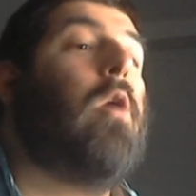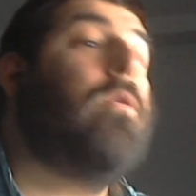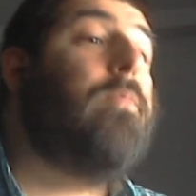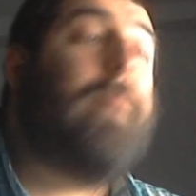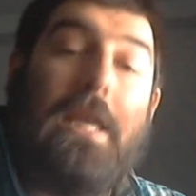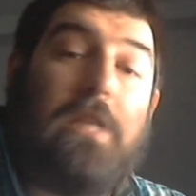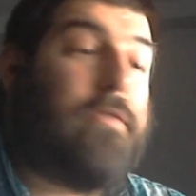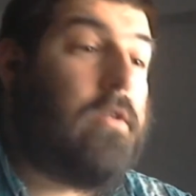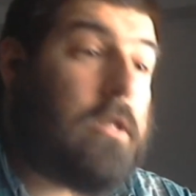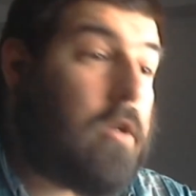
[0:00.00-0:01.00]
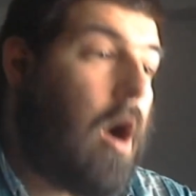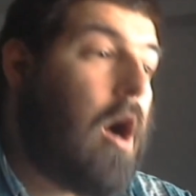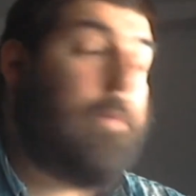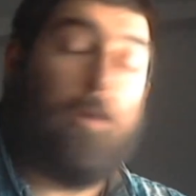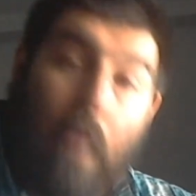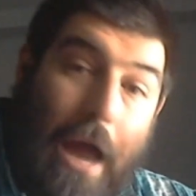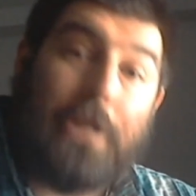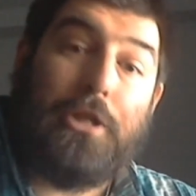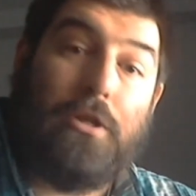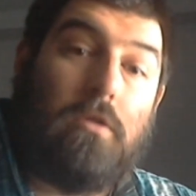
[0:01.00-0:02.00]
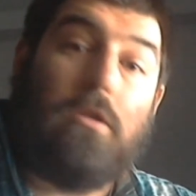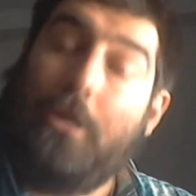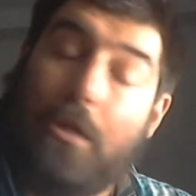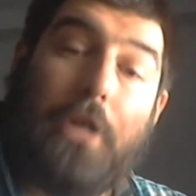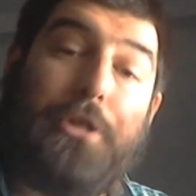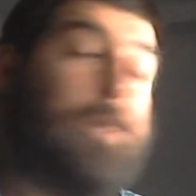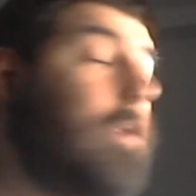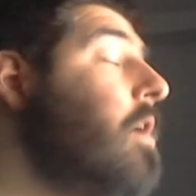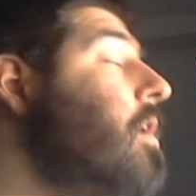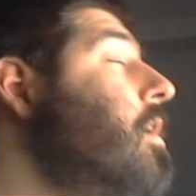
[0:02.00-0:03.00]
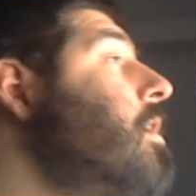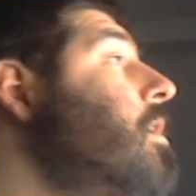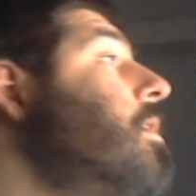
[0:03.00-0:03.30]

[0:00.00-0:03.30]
Let's go with peaceful and calm and rational discussion